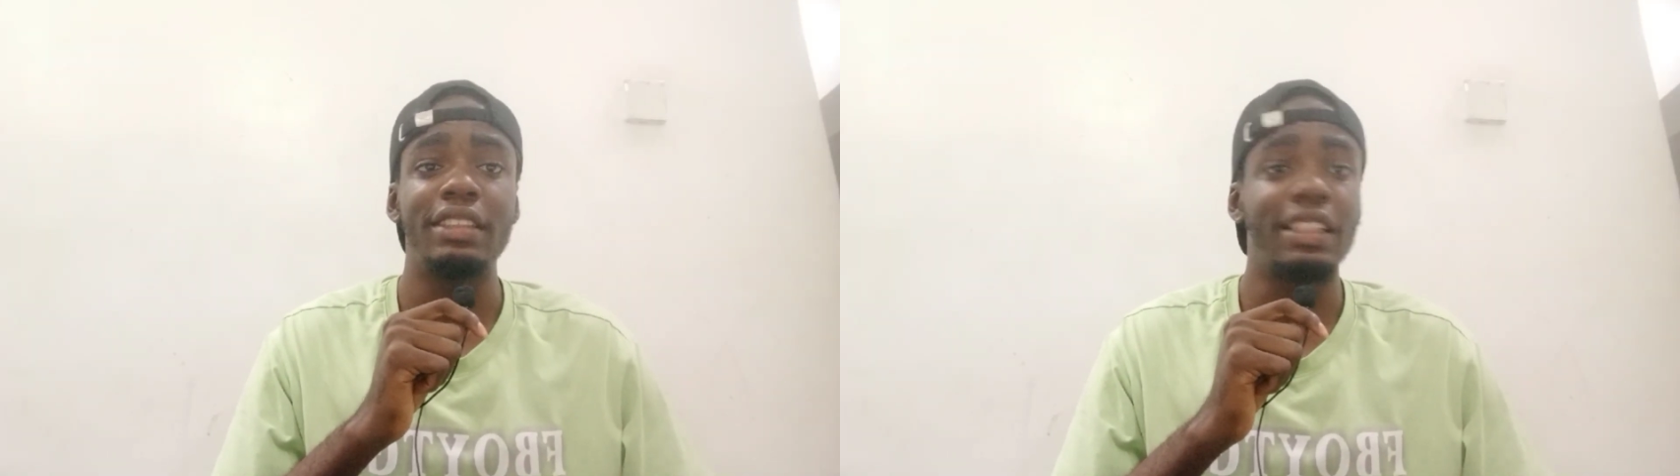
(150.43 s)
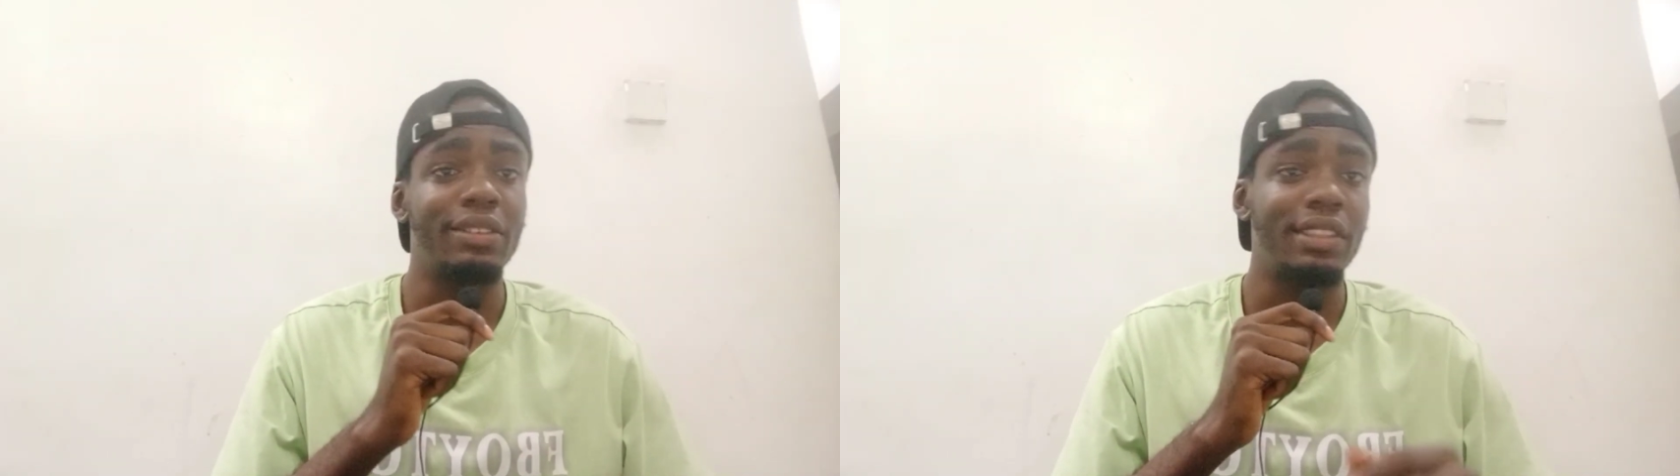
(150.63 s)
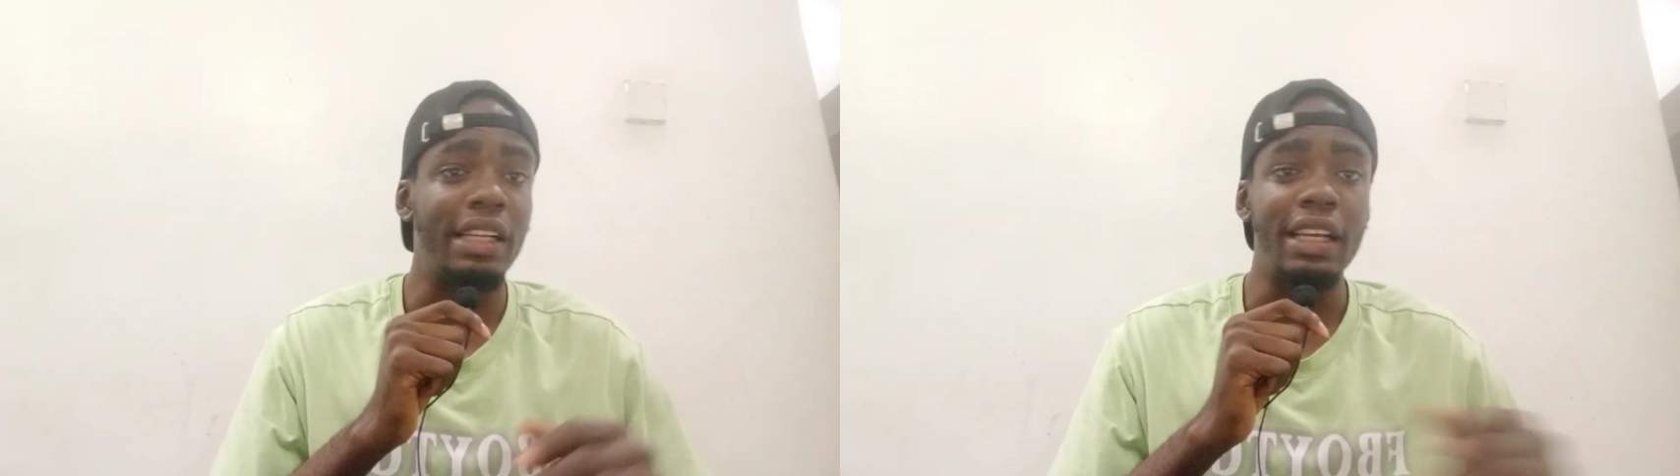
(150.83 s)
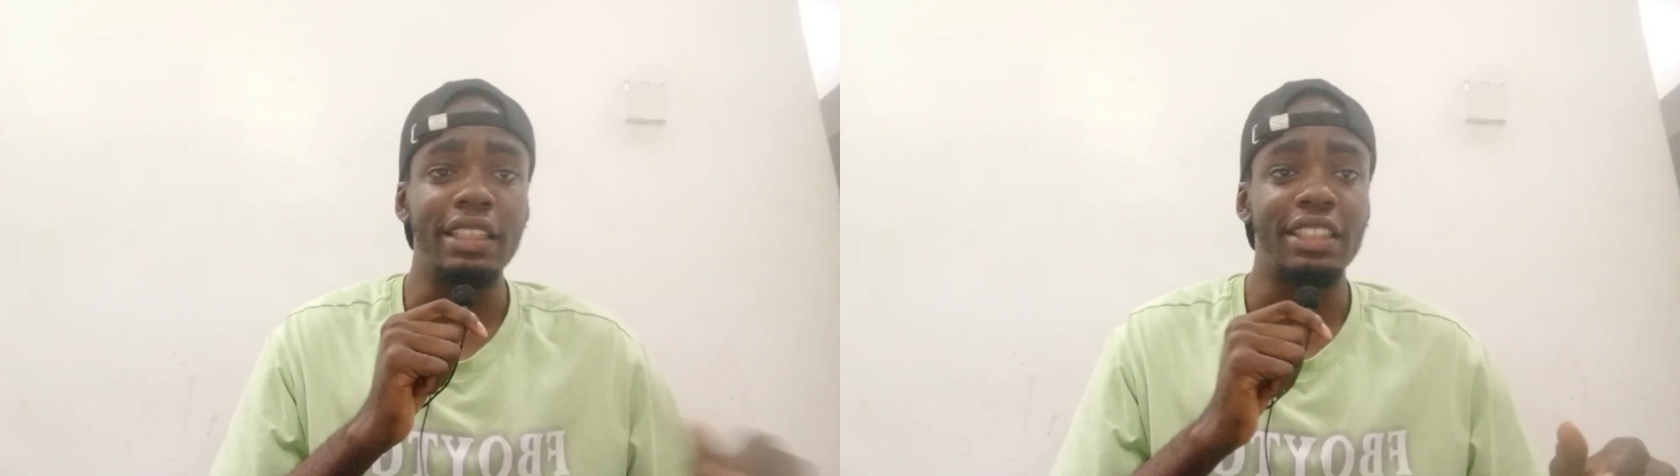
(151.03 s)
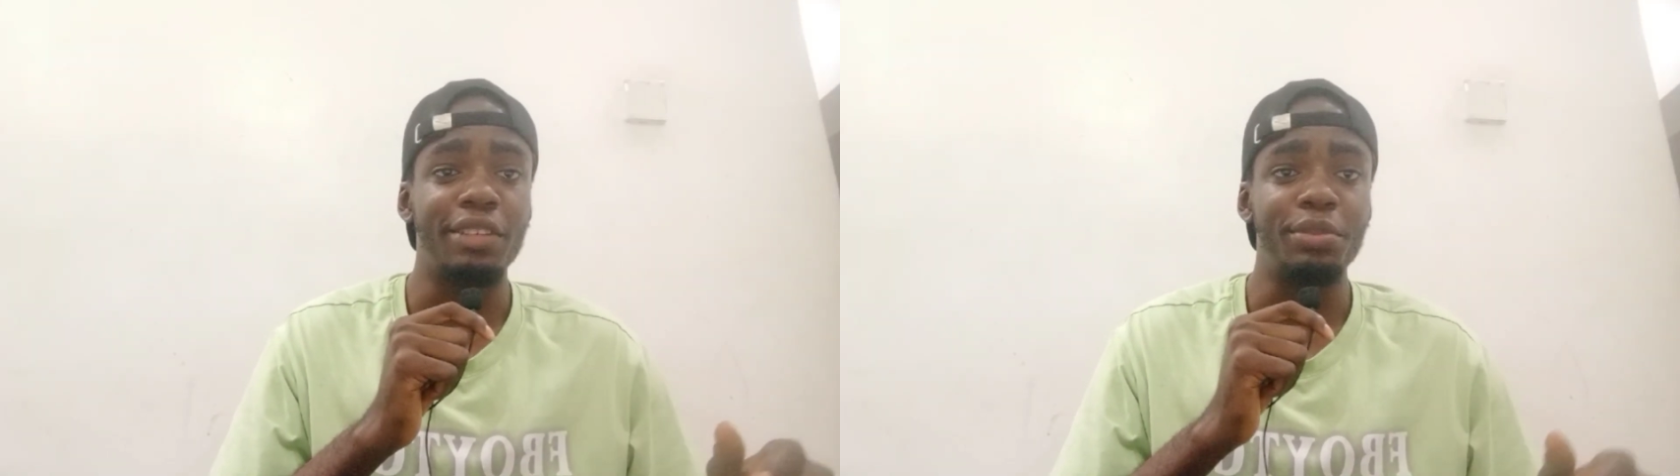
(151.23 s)
there is nothing
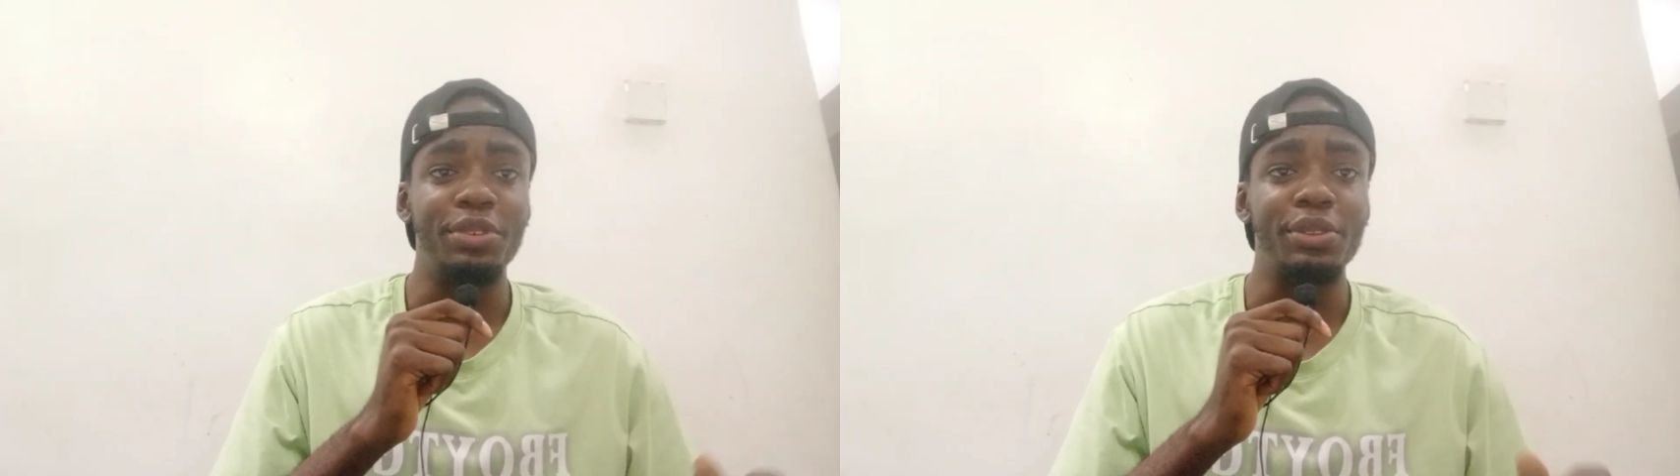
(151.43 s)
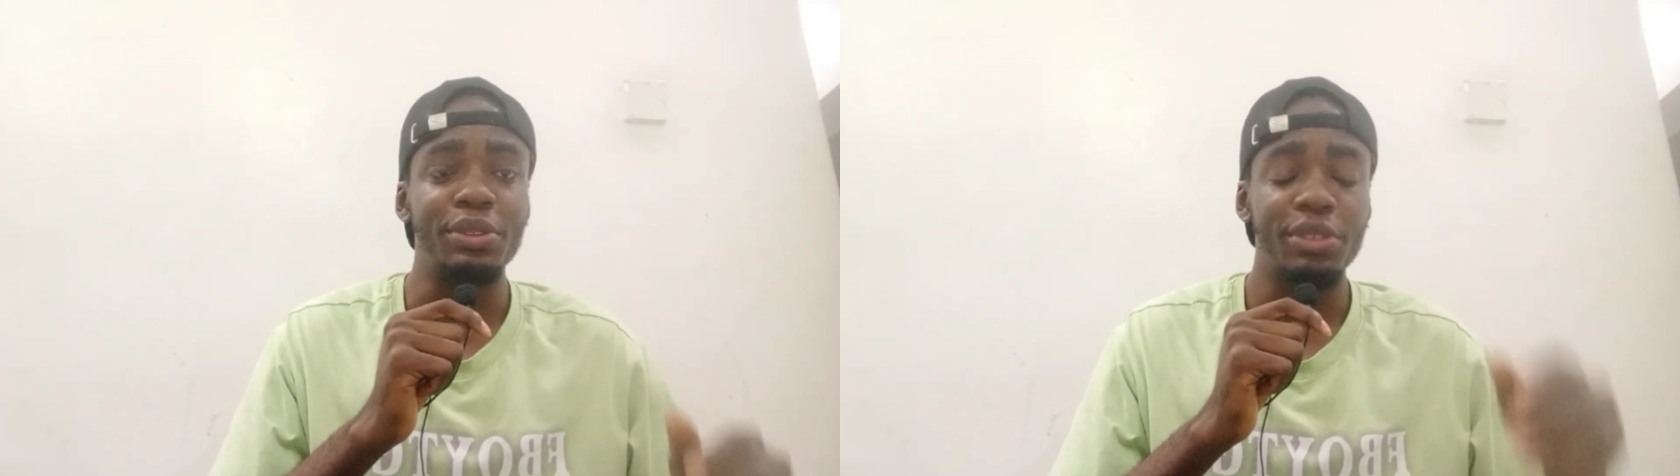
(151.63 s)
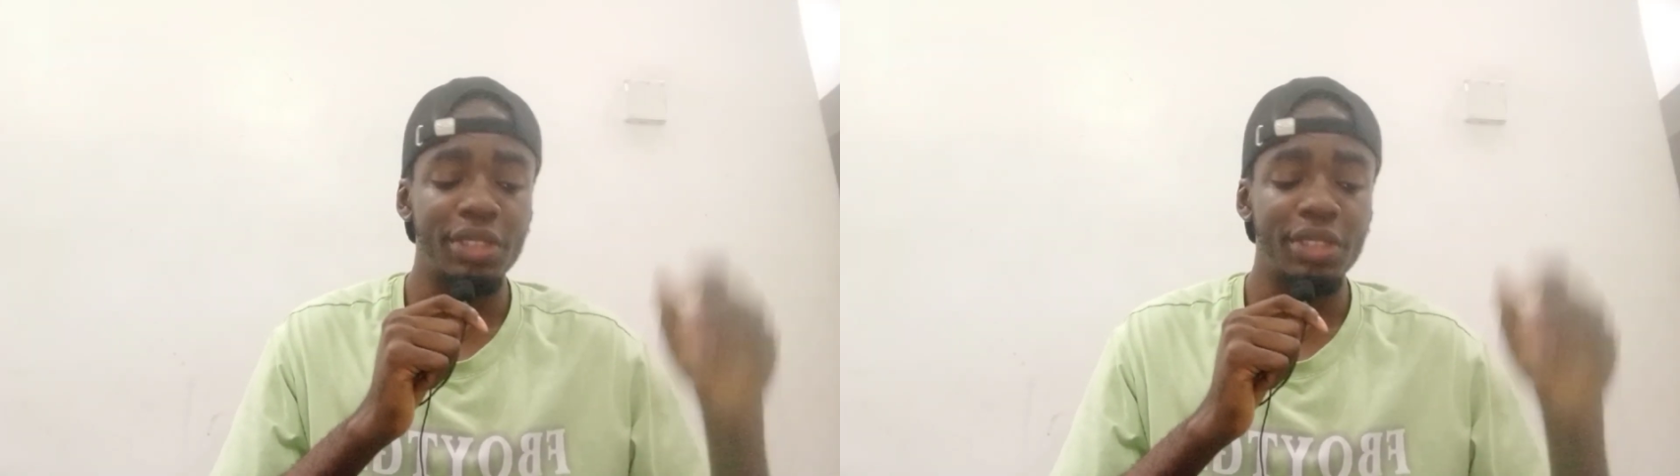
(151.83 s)
like JAMB Runs.